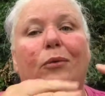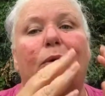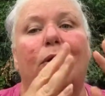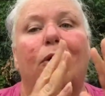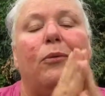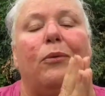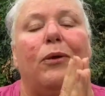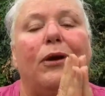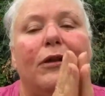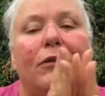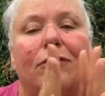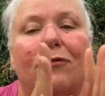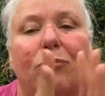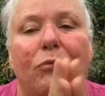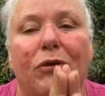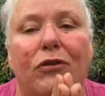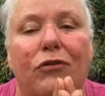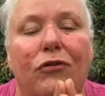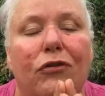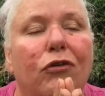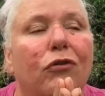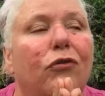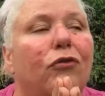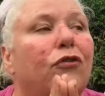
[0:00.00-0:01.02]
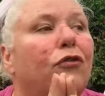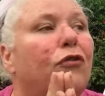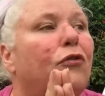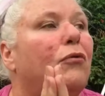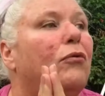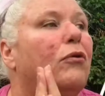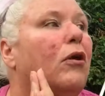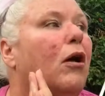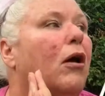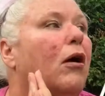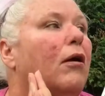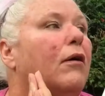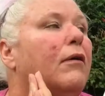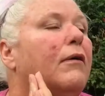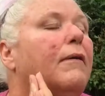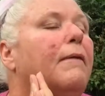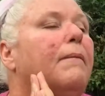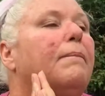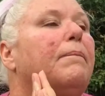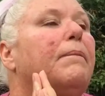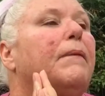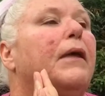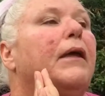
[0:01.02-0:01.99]
We don't want it to be too long,
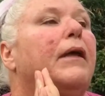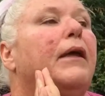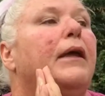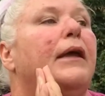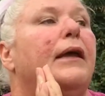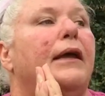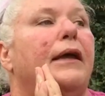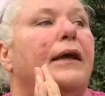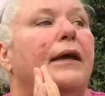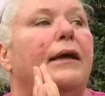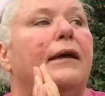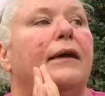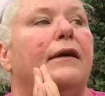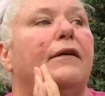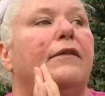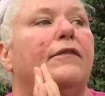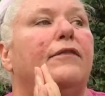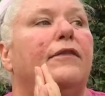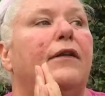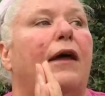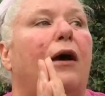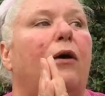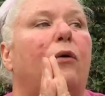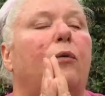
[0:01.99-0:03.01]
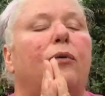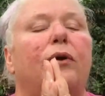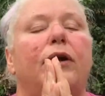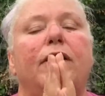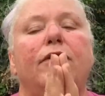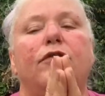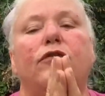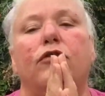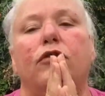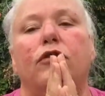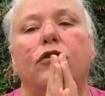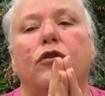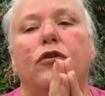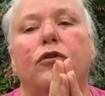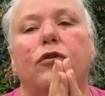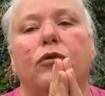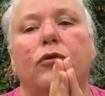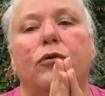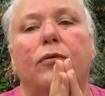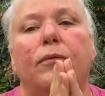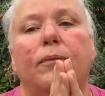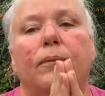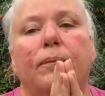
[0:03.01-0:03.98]
is that we do